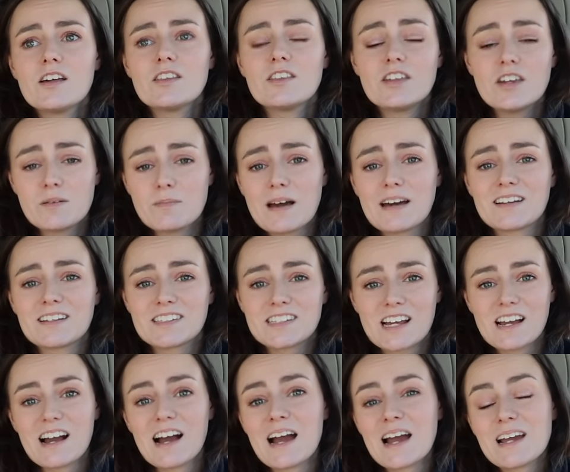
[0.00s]
the amount of
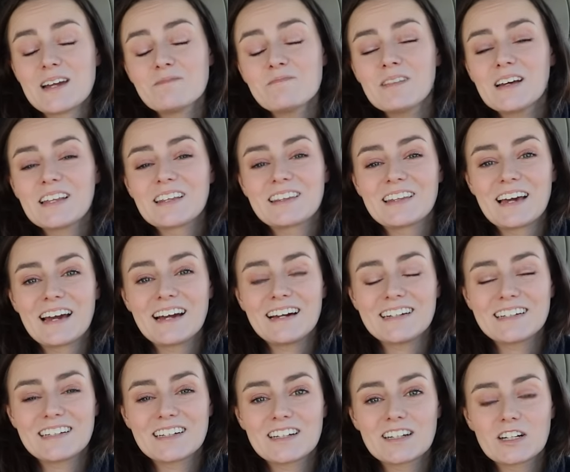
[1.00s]
time
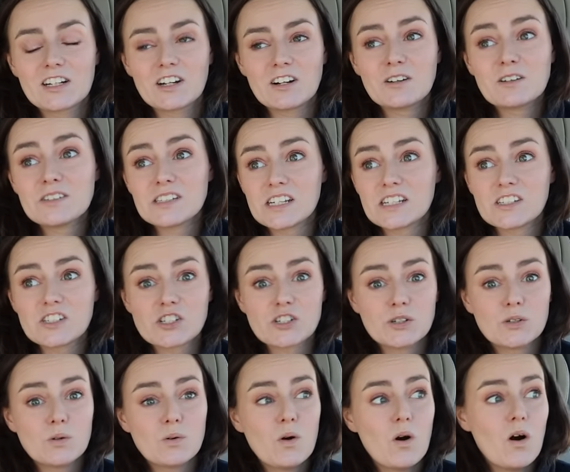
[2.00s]
that goes
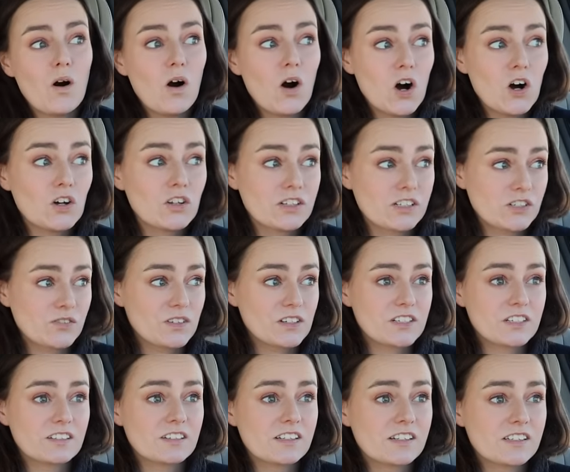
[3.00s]
into all this
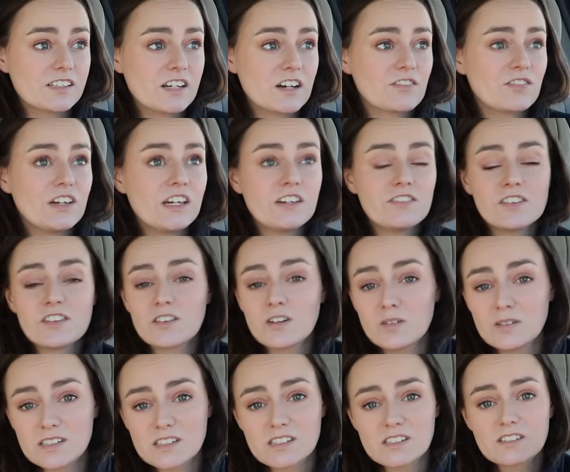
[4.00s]
fertility stuff, even
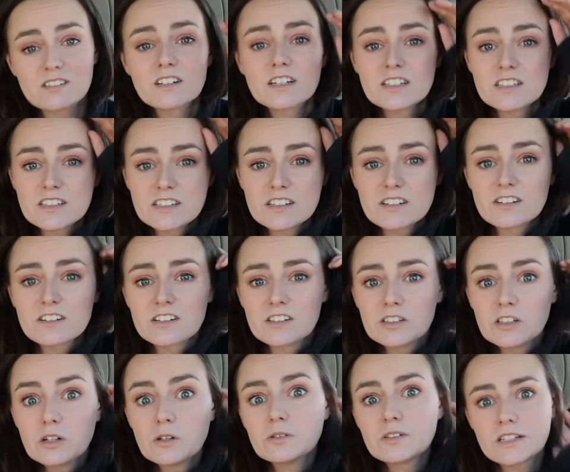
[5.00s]
though it's still considered a
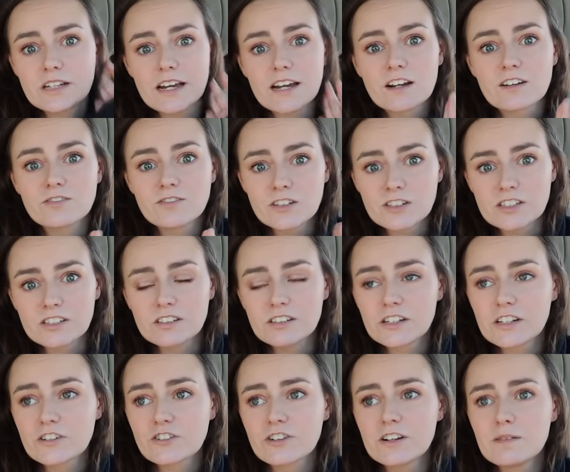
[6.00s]
low tech
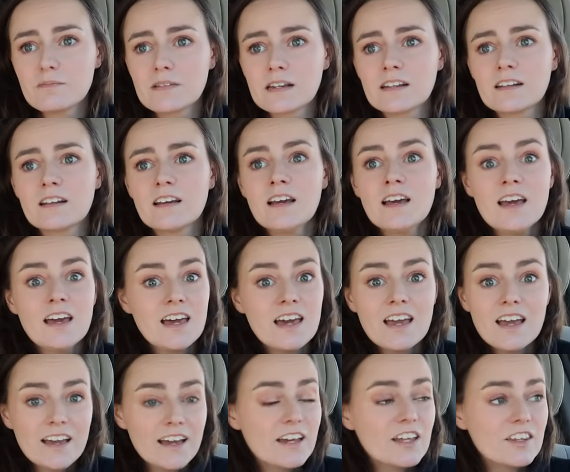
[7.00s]
fertility treatment
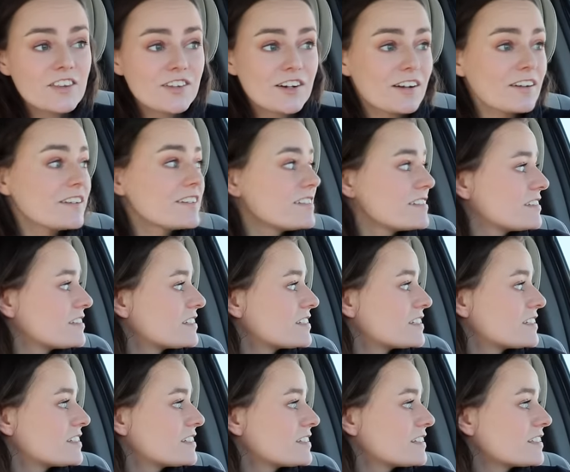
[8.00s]
there
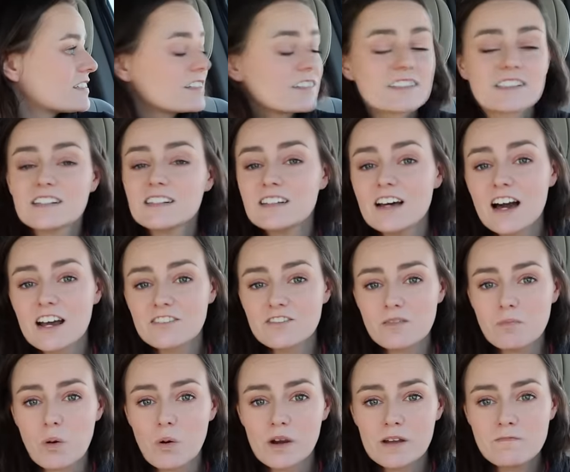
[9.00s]
is there's a lot of
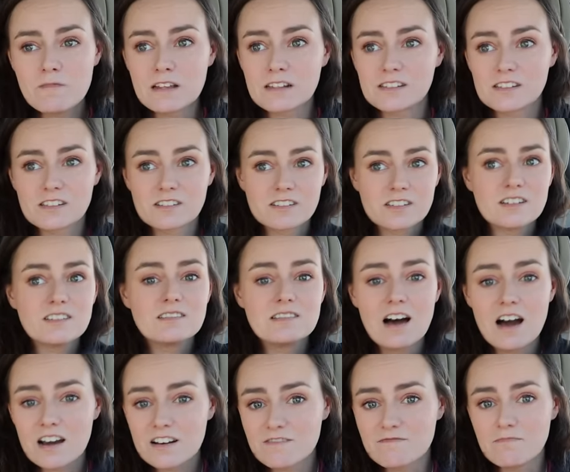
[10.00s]
appointments there's a
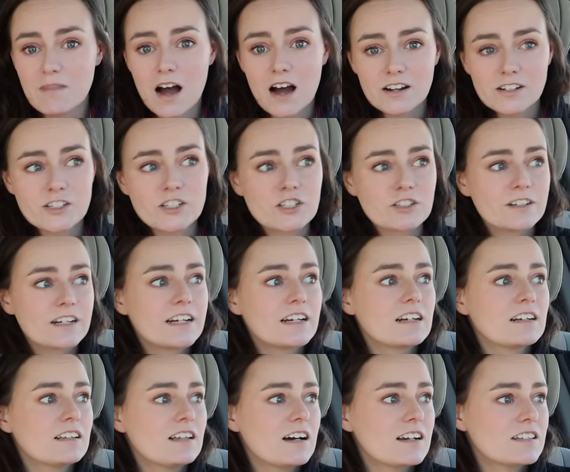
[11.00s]
lot of monitoring
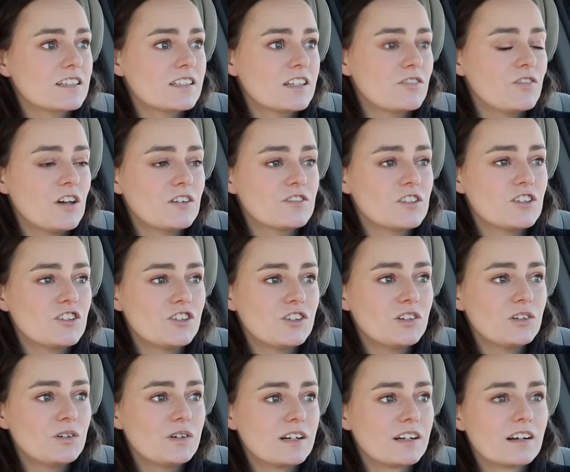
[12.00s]
and a lot of stuff you have to
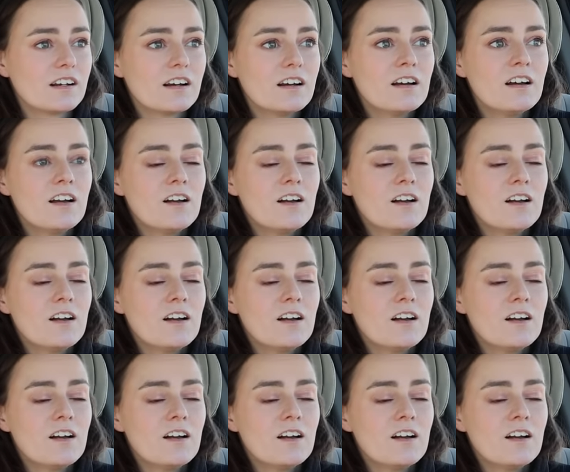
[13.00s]
do and